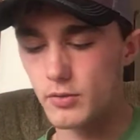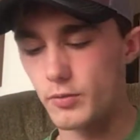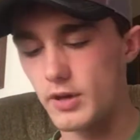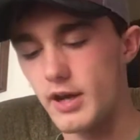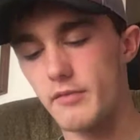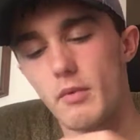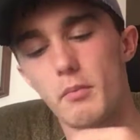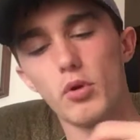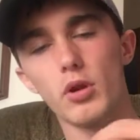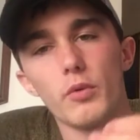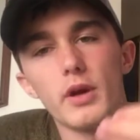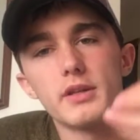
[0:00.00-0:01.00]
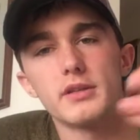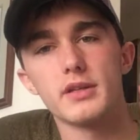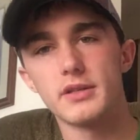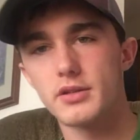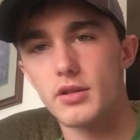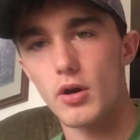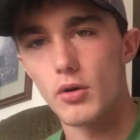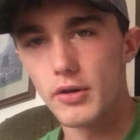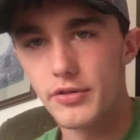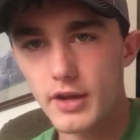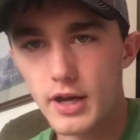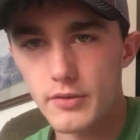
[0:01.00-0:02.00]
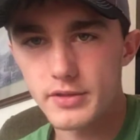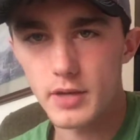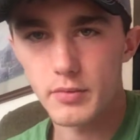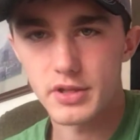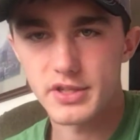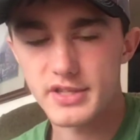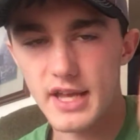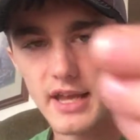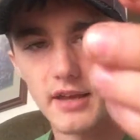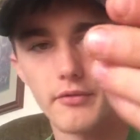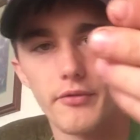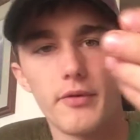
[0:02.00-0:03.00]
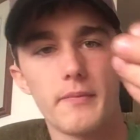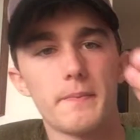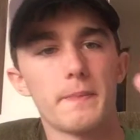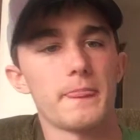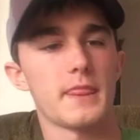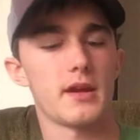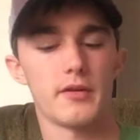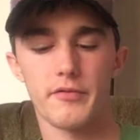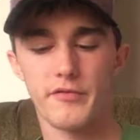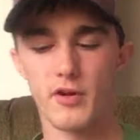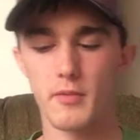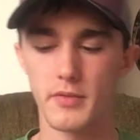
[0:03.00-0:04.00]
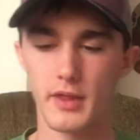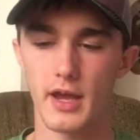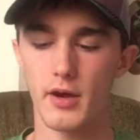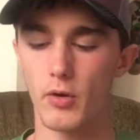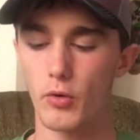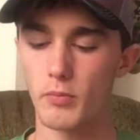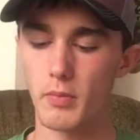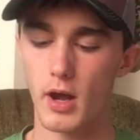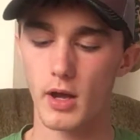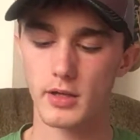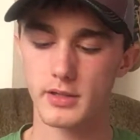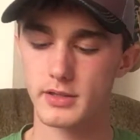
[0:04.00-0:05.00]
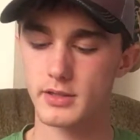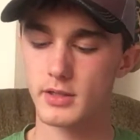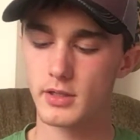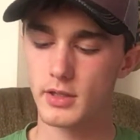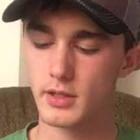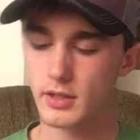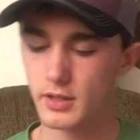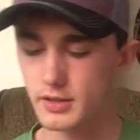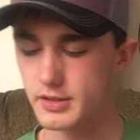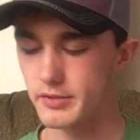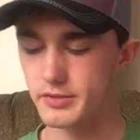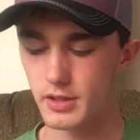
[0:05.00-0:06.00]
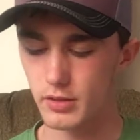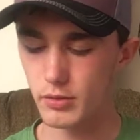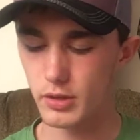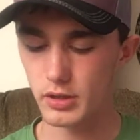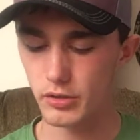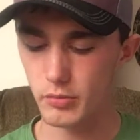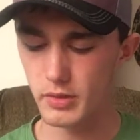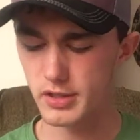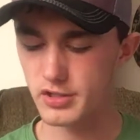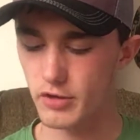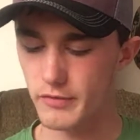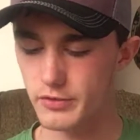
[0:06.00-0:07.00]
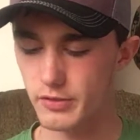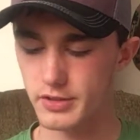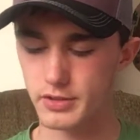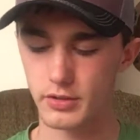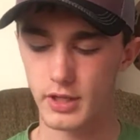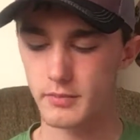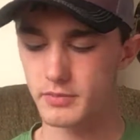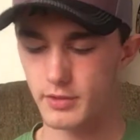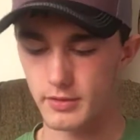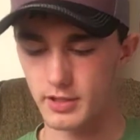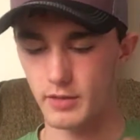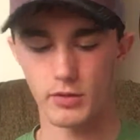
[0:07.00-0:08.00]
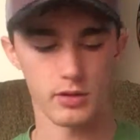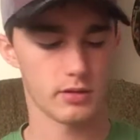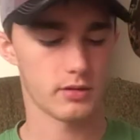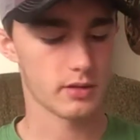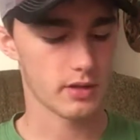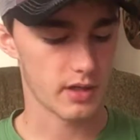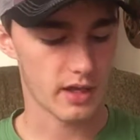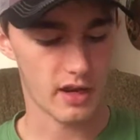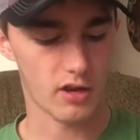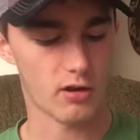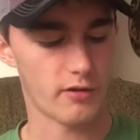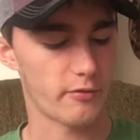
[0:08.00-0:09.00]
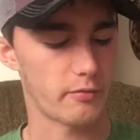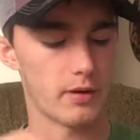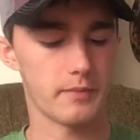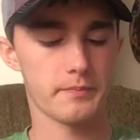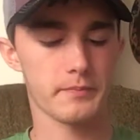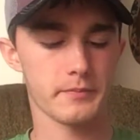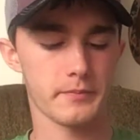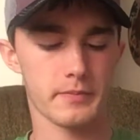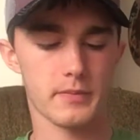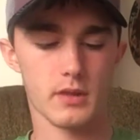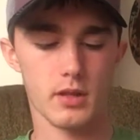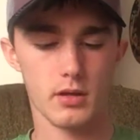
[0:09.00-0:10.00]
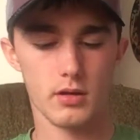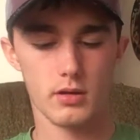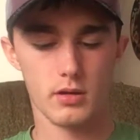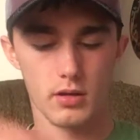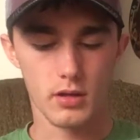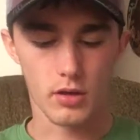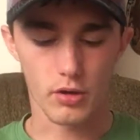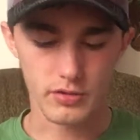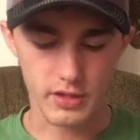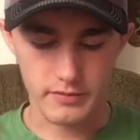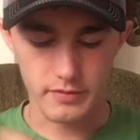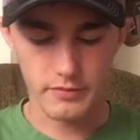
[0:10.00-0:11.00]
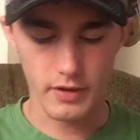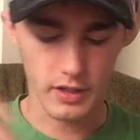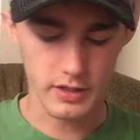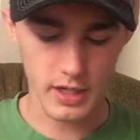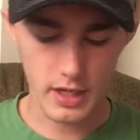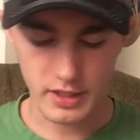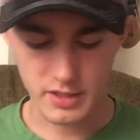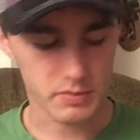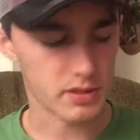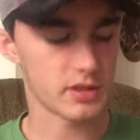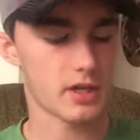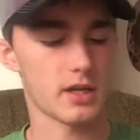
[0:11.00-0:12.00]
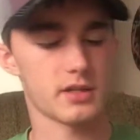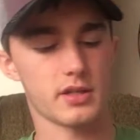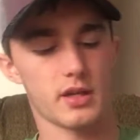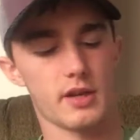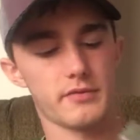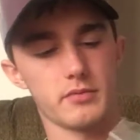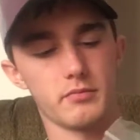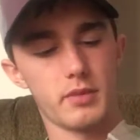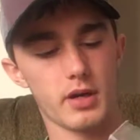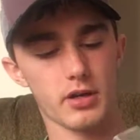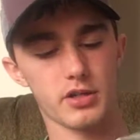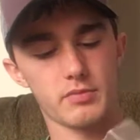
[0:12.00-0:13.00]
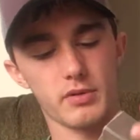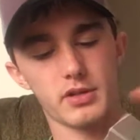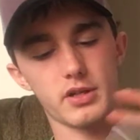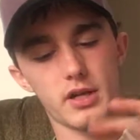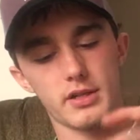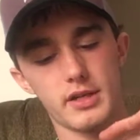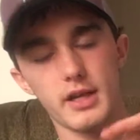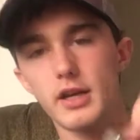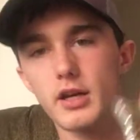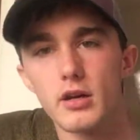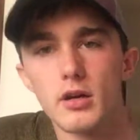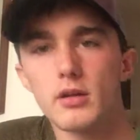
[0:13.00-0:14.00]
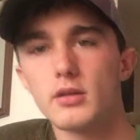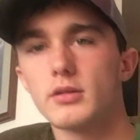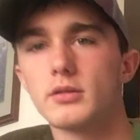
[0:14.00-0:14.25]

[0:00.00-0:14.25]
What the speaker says: We have my bullet weights. These are the only thing I was able to save from that old box, because there was only a little bit of surface rust on them, so I was able to get it off. But I also have some very tiny split shots, and I have some bigger split shots here.